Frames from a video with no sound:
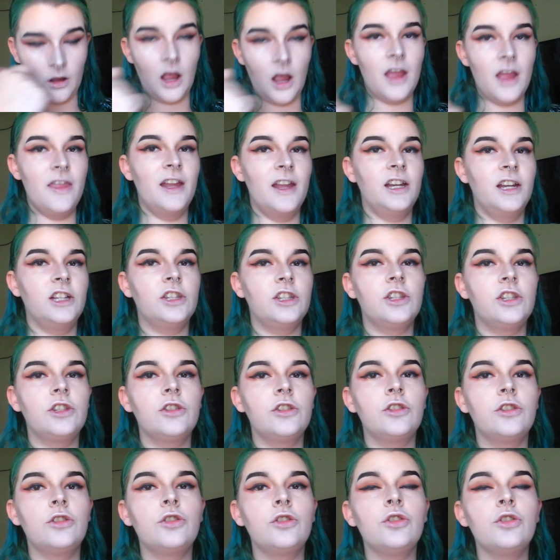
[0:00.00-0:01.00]
and then it's
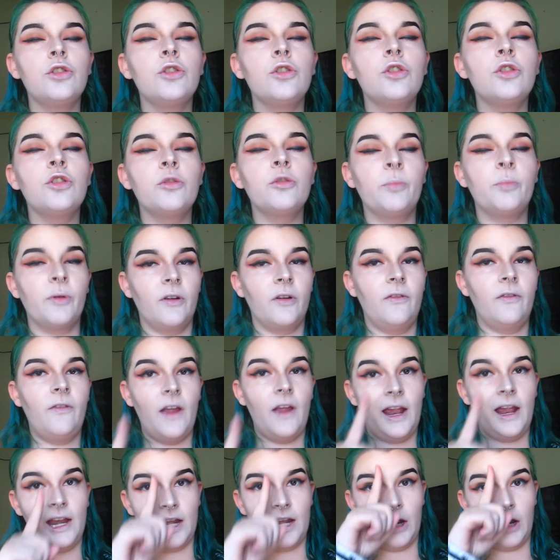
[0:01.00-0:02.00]
super
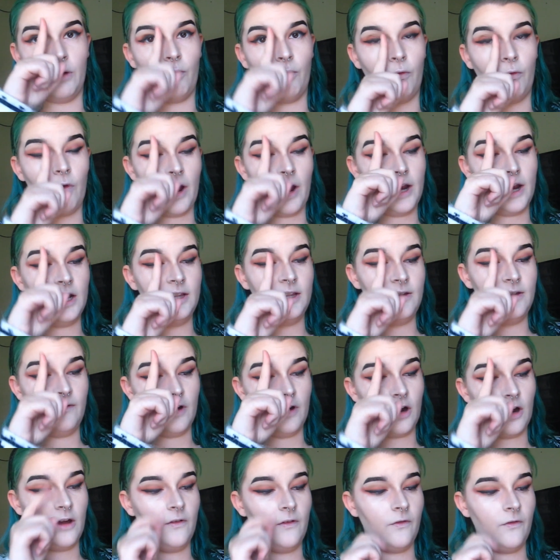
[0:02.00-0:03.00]
faded right at the
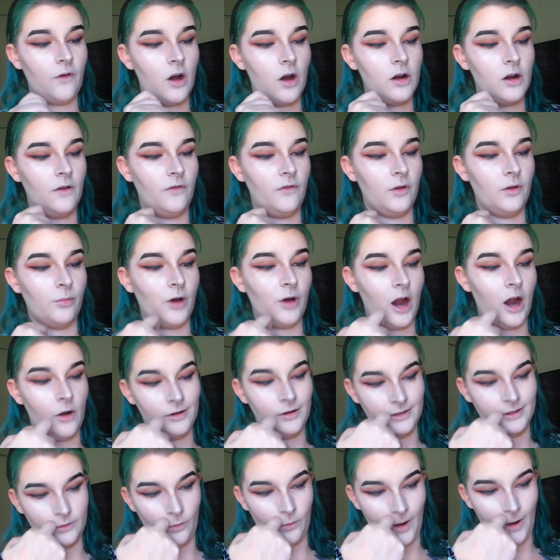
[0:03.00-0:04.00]
very front of the brow
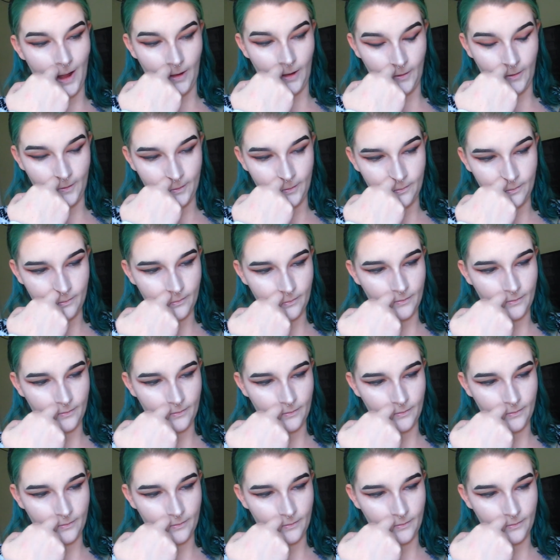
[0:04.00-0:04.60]
as well,